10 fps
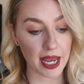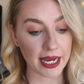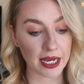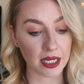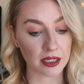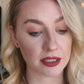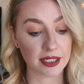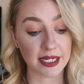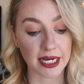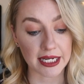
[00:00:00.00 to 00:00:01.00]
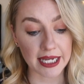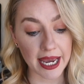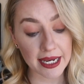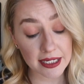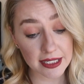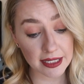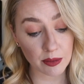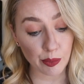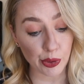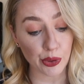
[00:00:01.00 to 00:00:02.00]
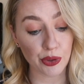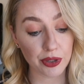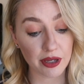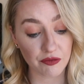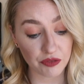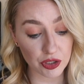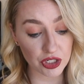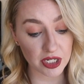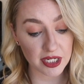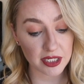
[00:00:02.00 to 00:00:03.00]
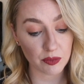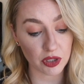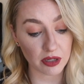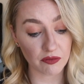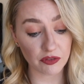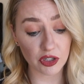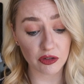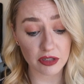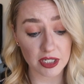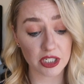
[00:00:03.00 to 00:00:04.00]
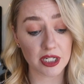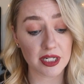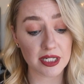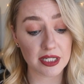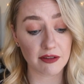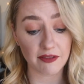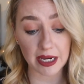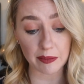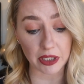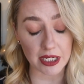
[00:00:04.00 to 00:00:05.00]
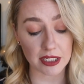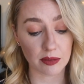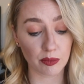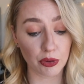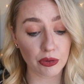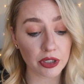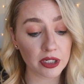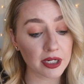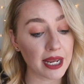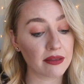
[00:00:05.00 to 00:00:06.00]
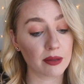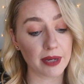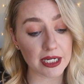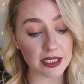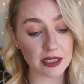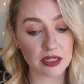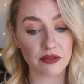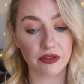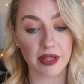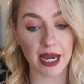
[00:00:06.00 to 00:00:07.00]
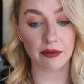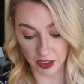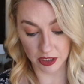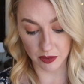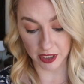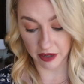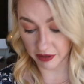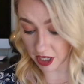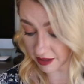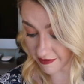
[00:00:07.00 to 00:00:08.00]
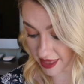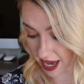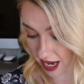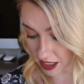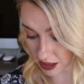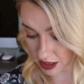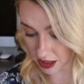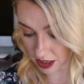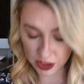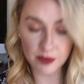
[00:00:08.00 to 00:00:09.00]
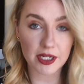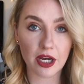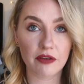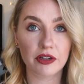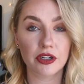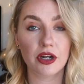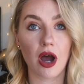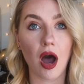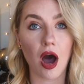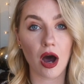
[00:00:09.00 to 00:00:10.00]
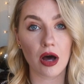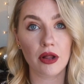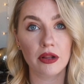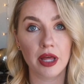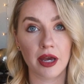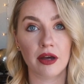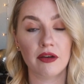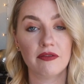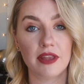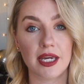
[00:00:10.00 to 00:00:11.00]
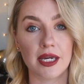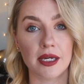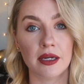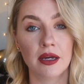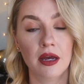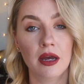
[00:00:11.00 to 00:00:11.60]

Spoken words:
and yin and yang symbol, Confucianism with Confucius, the family is important and the basis for that. So we covered all of that. Once we covered all of the